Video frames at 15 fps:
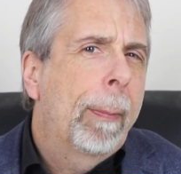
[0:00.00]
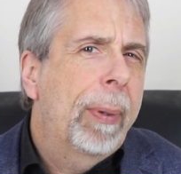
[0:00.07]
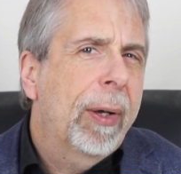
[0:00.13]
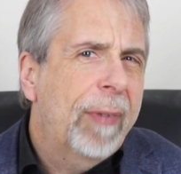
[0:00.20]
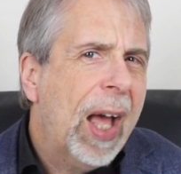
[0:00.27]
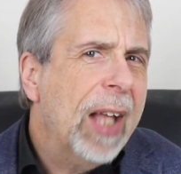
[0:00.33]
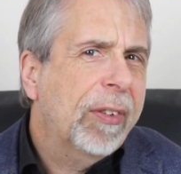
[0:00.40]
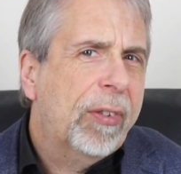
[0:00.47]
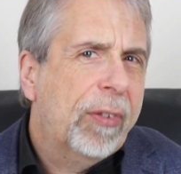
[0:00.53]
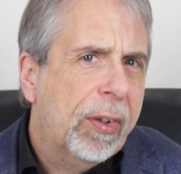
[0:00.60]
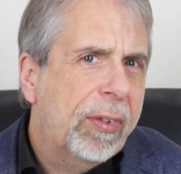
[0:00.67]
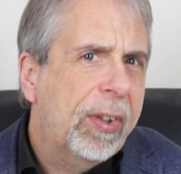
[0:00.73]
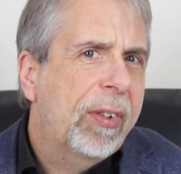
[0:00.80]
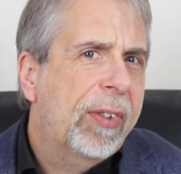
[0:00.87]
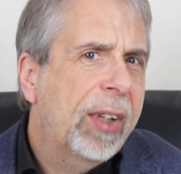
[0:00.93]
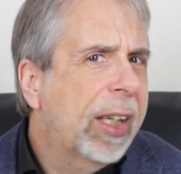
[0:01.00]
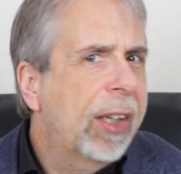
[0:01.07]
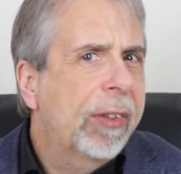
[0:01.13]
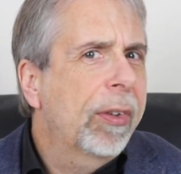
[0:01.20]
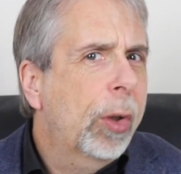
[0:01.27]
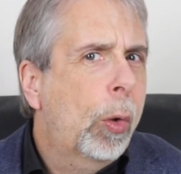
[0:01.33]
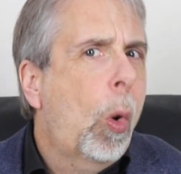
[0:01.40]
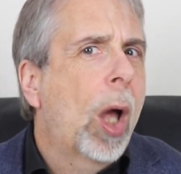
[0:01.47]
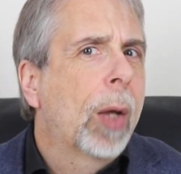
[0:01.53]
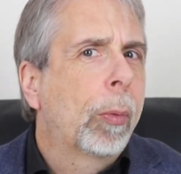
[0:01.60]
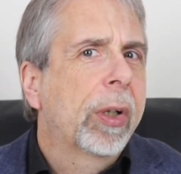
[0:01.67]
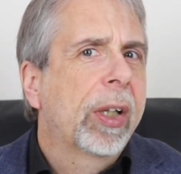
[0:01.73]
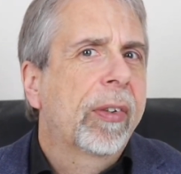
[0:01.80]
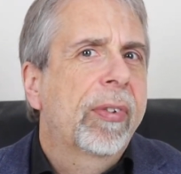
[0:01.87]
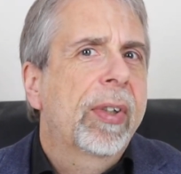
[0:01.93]
But that statistic isn't
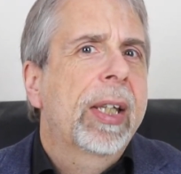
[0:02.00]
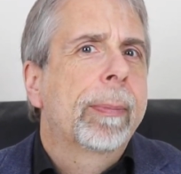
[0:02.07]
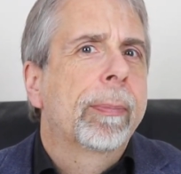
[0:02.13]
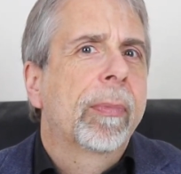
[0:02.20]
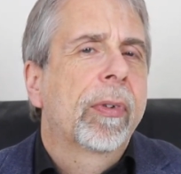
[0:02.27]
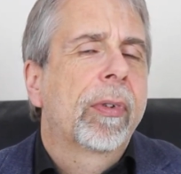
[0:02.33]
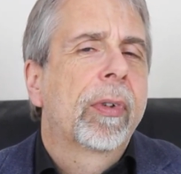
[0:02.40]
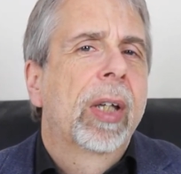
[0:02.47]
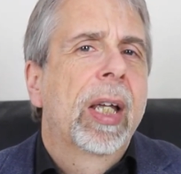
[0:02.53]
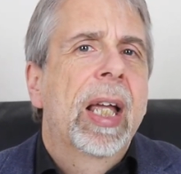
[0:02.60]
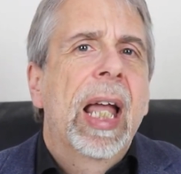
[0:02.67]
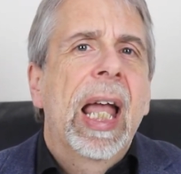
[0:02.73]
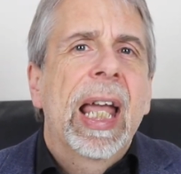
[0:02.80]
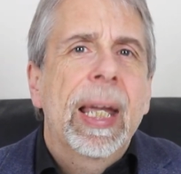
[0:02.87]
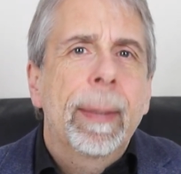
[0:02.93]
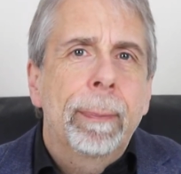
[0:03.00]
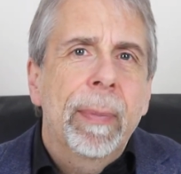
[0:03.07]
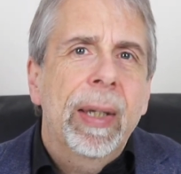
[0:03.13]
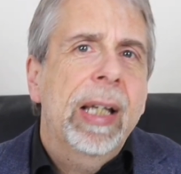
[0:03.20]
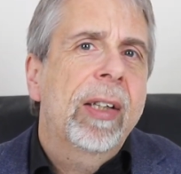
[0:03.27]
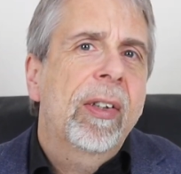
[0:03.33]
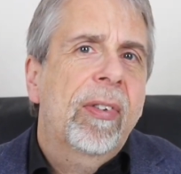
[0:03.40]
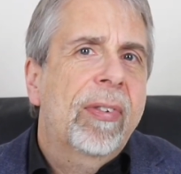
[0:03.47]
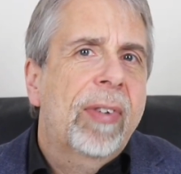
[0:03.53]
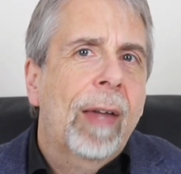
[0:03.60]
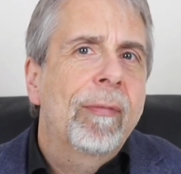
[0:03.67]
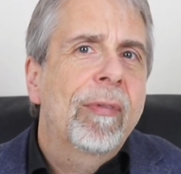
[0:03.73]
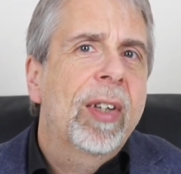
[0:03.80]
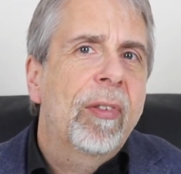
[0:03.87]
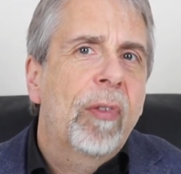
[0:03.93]
quite what it seems. It means
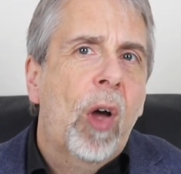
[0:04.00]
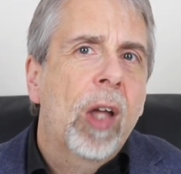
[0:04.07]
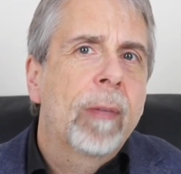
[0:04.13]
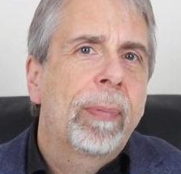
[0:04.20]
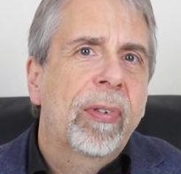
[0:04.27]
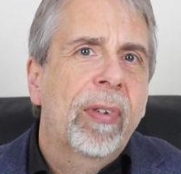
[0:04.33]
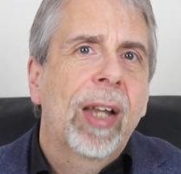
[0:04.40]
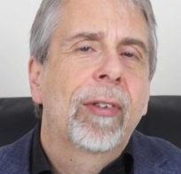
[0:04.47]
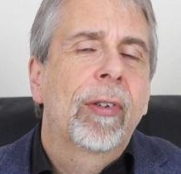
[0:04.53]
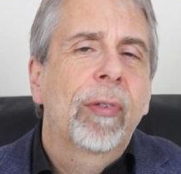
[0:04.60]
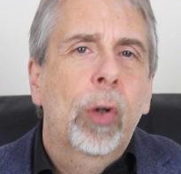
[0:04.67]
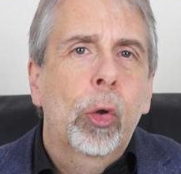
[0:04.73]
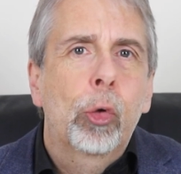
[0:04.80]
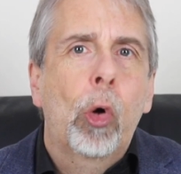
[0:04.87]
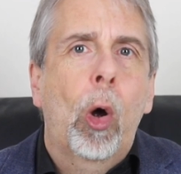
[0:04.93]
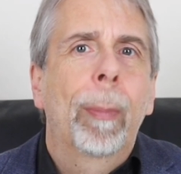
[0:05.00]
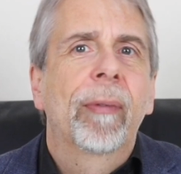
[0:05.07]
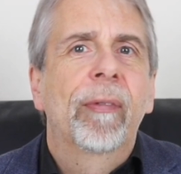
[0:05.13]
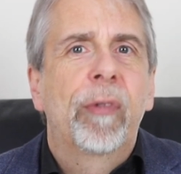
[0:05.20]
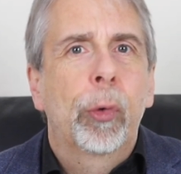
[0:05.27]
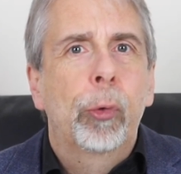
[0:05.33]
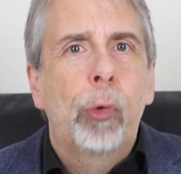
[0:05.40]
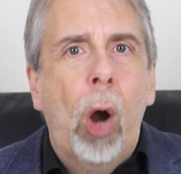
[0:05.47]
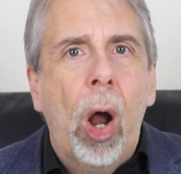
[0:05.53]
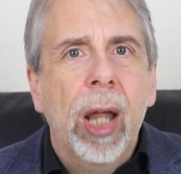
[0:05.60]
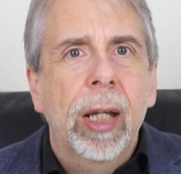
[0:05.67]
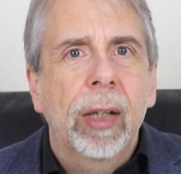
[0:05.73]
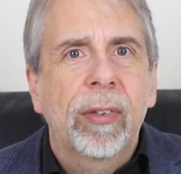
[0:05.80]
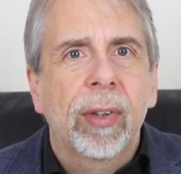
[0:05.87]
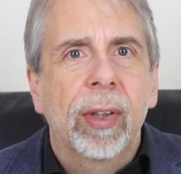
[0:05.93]
75% of crop
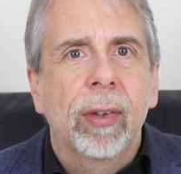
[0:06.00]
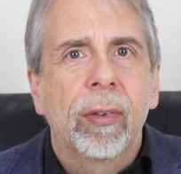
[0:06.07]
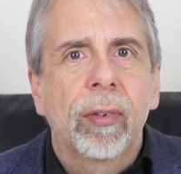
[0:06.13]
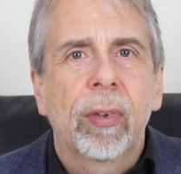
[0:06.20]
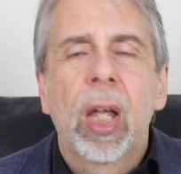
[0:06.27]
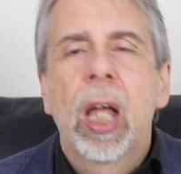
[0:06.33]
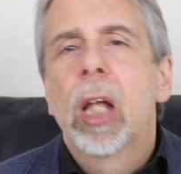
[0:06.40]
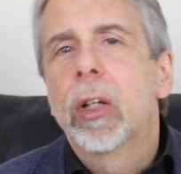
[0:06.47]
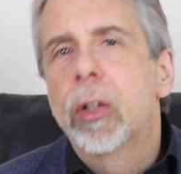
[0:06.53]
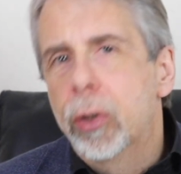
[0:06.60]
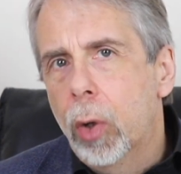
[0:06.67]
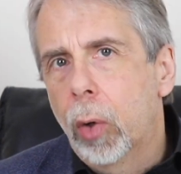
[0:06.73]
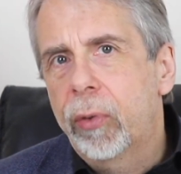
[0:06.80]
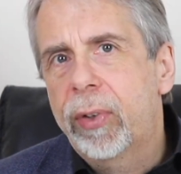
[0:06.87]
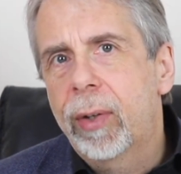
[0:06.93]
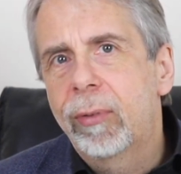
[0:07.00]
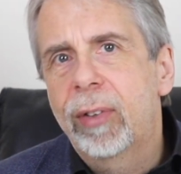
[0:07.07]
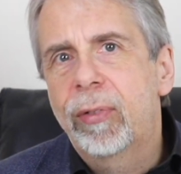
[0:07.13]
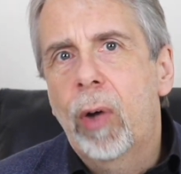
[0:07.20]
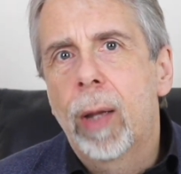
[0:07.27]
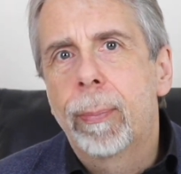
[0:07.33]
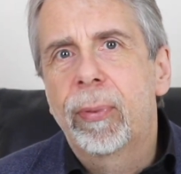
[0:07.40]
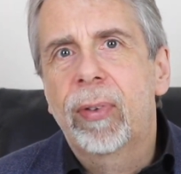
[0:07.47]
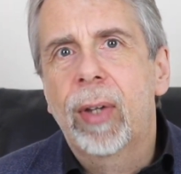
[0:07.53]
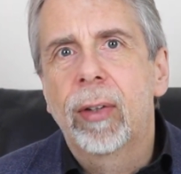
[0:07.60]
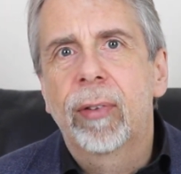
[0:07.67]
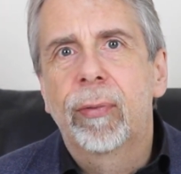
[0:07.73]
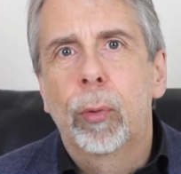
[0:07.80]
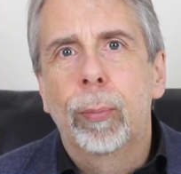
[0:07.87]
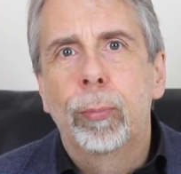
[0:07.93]
varieties, not
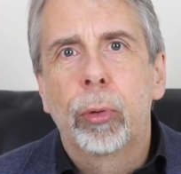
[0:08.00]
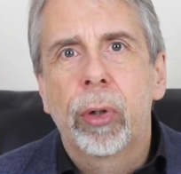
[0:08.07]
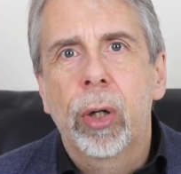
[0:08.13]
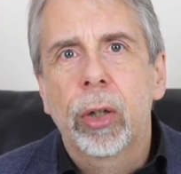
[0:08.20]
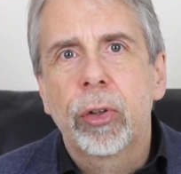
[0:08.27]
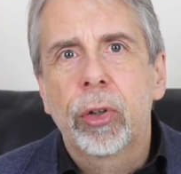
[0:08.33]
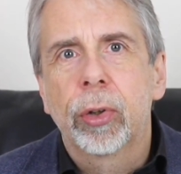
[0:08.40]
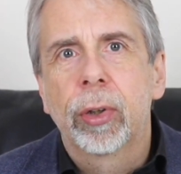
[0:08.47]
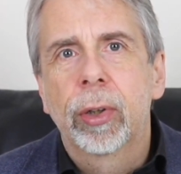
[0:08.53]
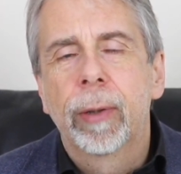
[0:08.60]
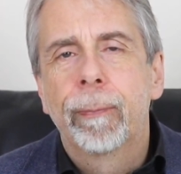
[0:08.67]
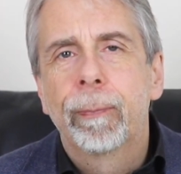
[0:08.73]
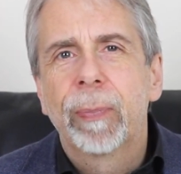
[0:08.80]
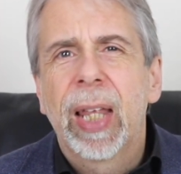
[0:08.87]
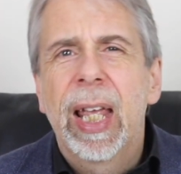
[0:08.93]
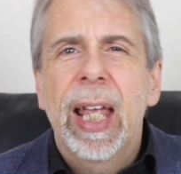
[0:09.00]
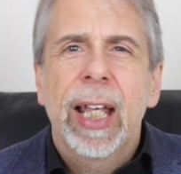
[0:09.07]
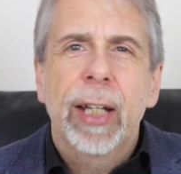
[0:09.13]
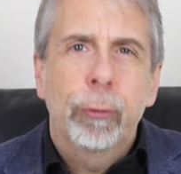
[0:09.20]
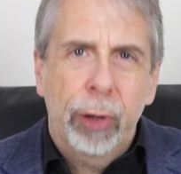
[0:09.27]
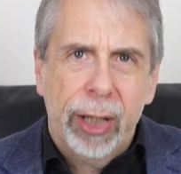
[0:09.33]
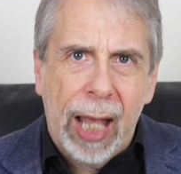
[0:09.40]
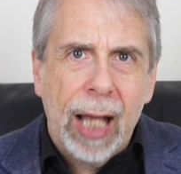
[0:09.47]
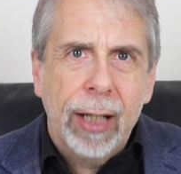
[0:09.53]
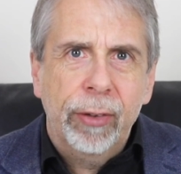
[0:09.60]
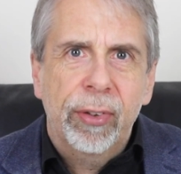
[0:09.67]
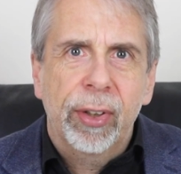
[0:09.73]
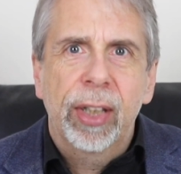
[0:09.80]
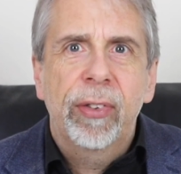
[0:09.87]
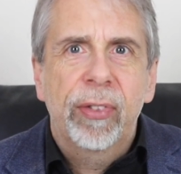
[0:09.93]
75% of all production. In
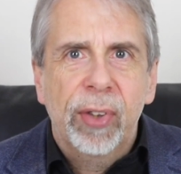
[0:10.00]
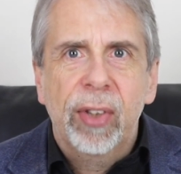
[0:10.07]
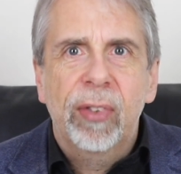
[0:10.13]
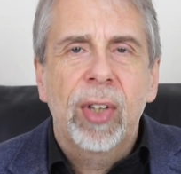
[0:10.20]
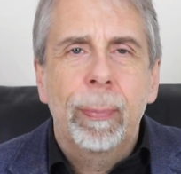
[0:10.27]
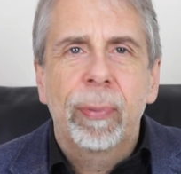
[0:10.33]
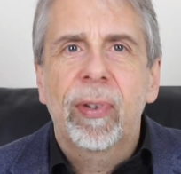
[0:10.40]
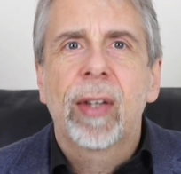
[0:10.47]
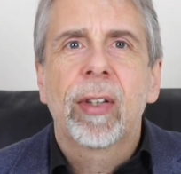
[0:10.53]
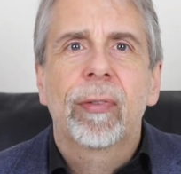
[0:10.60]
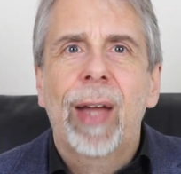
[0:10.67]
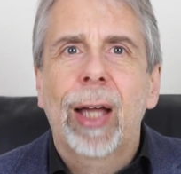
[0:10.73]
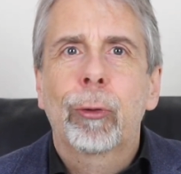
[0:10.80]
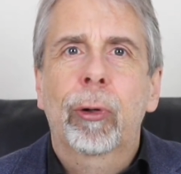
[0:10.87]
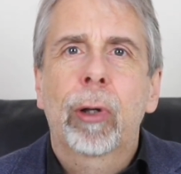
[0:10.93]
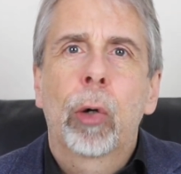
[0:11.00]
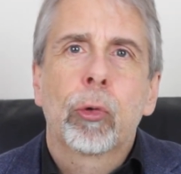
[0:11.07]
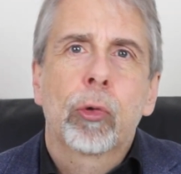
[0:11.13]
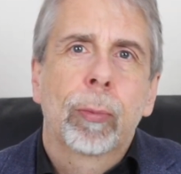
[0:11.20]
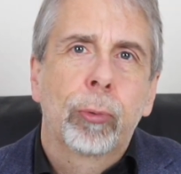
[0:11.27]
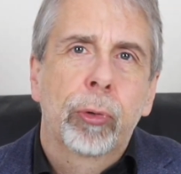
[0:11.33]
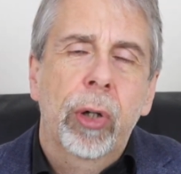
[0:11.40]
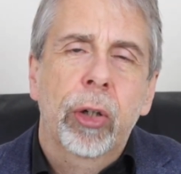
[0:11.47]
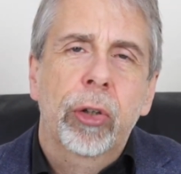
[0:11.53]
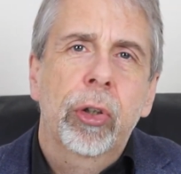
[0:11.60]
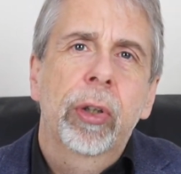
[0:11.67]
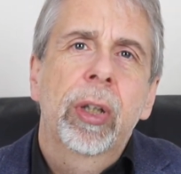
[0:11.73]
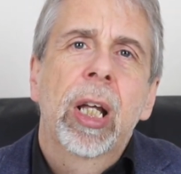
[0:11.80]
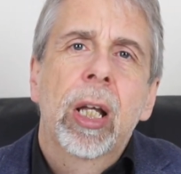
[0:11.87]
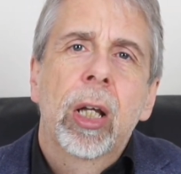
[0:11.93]
reality, 60% of agricultural
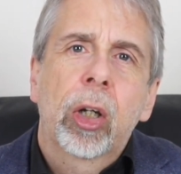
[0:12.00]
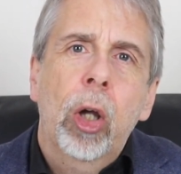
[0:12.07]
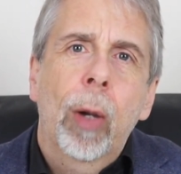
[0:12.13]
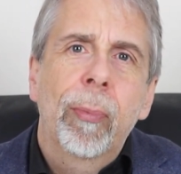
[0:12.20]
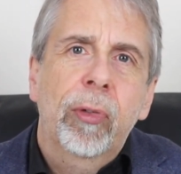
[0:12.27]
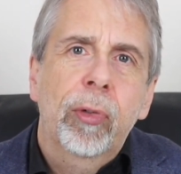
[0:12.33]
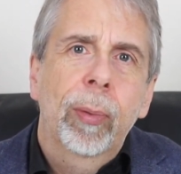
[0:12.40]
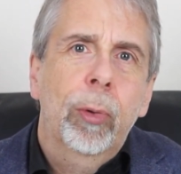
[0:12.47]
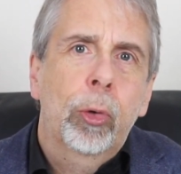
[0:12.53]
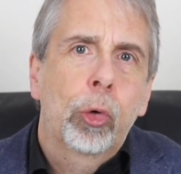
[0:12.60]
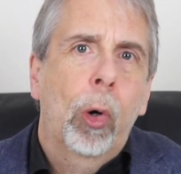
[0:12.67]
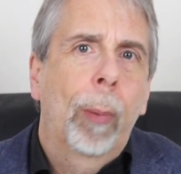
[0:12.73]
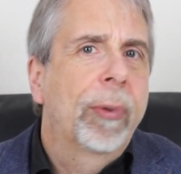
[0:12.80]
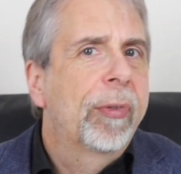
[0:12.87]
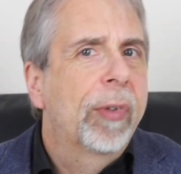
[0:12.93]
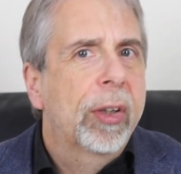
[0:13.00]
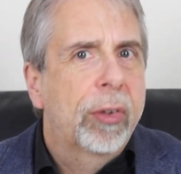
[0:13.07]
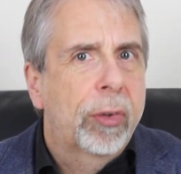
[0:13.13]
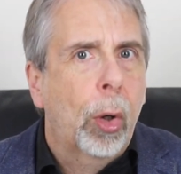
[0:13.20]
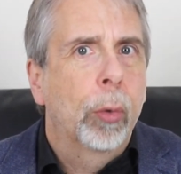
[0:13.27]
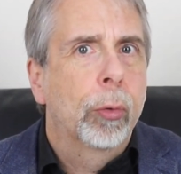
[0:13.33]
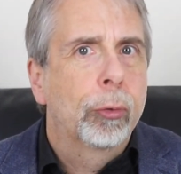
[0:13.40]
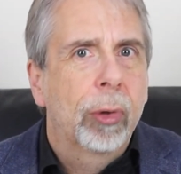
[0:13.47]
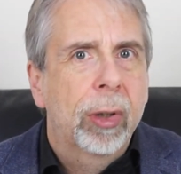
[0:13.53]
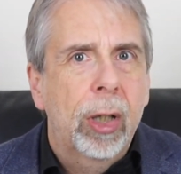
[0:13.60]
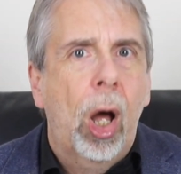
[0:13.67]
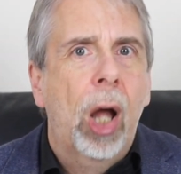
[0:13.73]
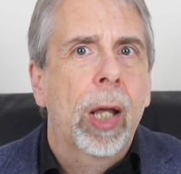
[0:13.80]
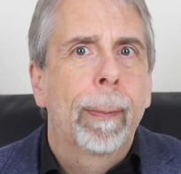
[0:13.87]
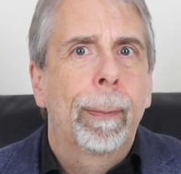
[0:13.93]
production comes from crops that don't
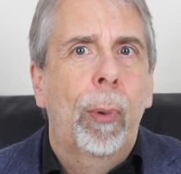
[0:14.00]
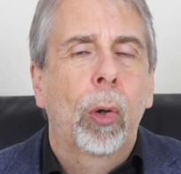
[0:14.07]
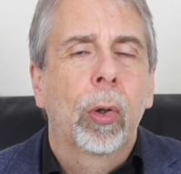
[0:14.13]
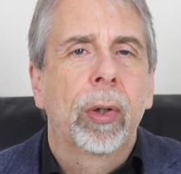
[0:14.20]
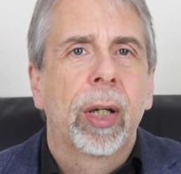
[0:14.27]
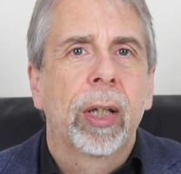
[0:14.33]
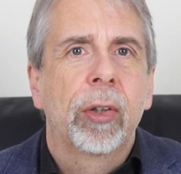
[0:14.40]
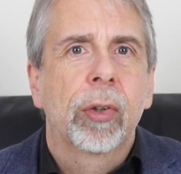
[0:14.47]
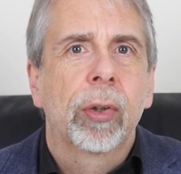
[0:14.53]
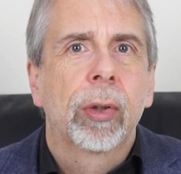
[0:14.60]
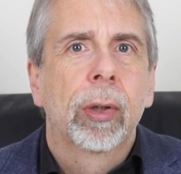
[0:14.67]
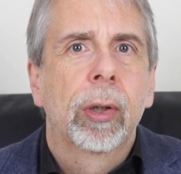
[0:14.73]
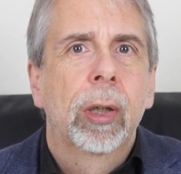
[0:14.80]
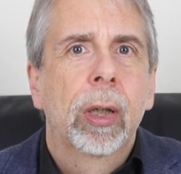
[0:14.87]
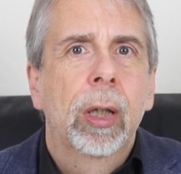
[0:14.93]
rely on pollination.